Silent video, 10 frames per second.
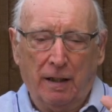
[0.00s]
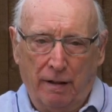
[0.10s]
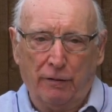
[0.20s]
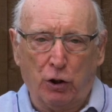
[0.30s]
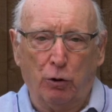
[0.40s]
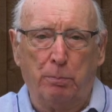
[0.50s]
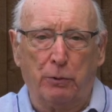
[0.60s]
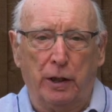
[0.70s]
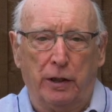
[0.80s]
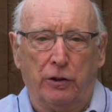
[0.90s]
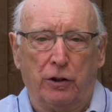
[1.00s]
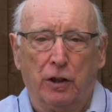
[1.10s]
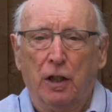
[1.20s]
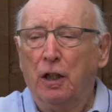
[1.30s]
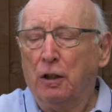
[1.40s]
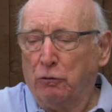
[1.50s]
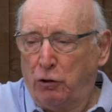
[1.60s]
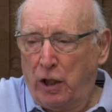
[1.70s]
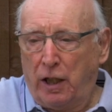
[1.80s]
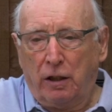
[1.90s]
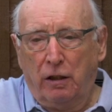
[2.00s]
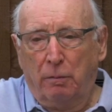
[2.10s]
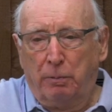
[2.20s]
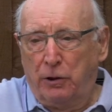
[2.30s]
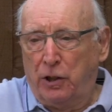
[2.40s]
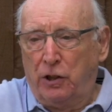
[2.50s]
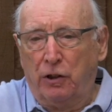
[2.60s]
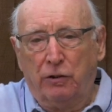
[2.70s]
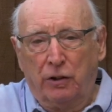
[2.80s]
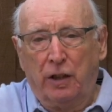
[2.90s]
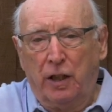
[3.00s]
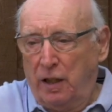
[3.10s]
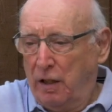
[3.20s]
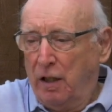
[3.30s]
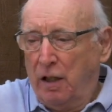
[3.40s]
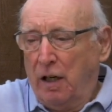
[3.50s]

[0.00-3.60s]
Have a good bridge. Check your positions here.